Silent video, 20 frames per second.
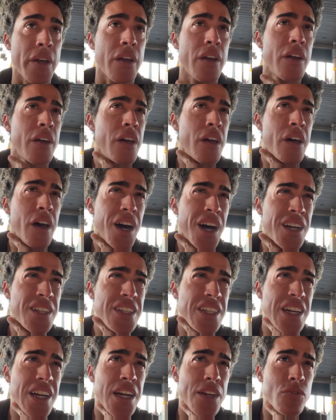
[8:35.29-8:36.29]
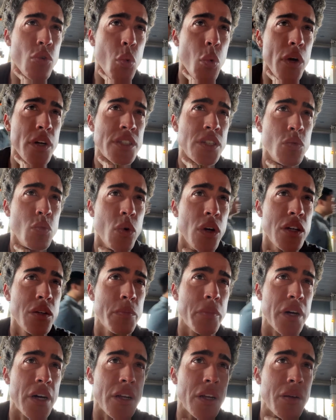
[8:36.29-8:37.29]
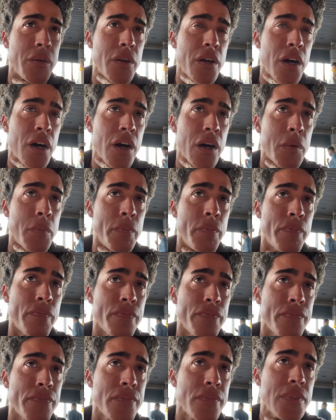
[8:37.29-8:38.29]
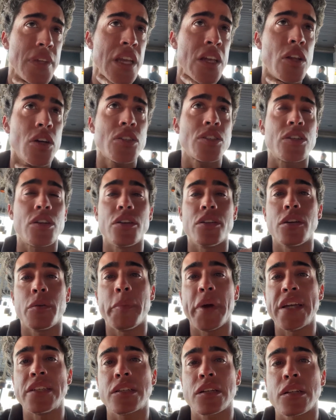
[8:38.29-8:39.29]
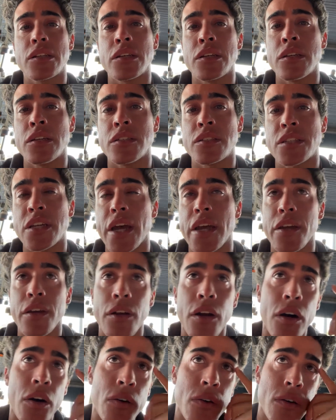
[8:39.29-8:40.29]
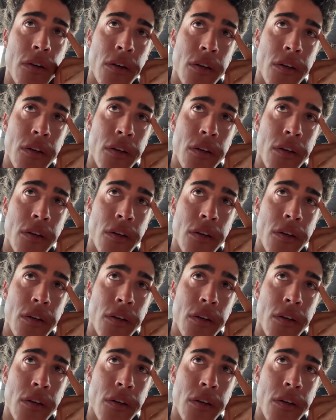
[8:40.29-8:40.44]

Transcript: I don't think I ever worked in one, but it looks good. You're basically set, you know.